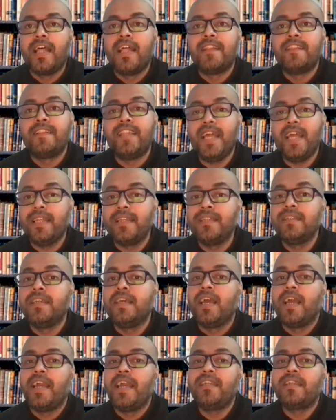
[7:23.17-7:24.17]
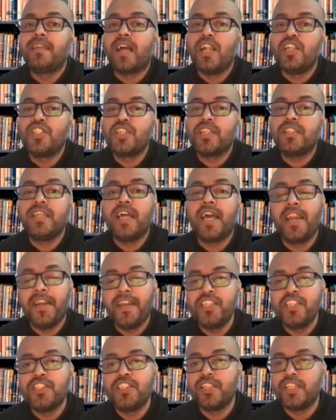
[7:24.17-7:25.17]
Then in culture and
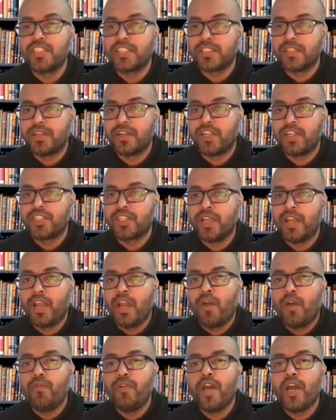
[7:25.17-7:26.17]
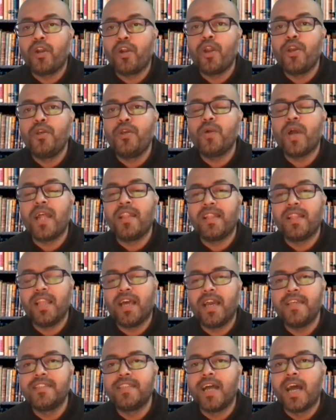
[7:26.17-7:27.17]
heritage research, we are going to
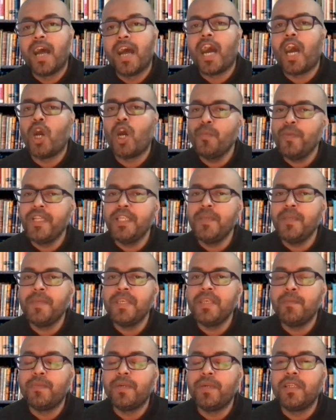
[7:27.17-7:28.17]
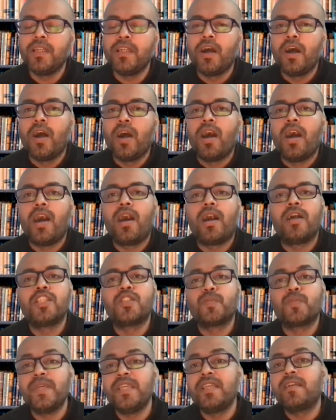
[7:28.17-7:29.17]
analyze how many people
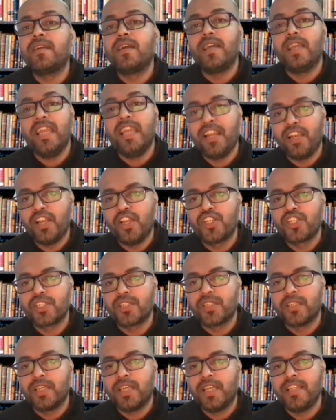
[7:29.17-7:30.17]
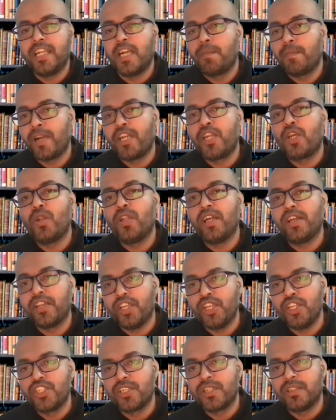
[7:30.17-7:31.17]
speak English in that particular
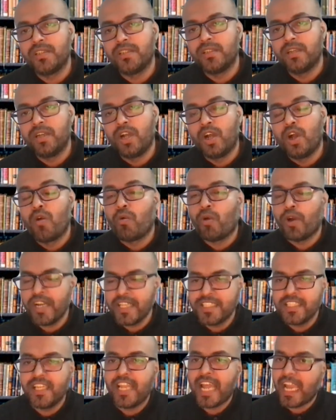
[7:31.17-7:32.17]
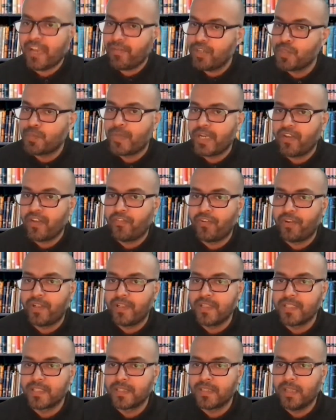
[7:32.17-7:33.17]
region. What is the language
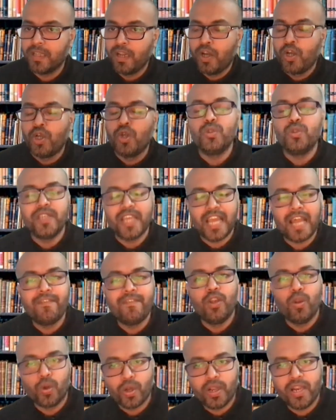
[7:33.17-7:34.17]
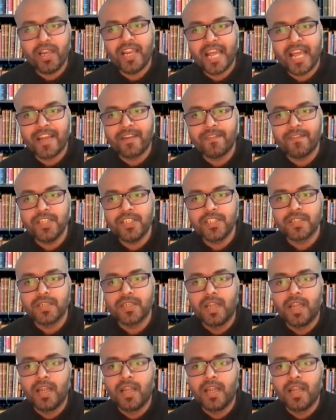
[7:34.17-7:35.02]
preference? Do they have a local language?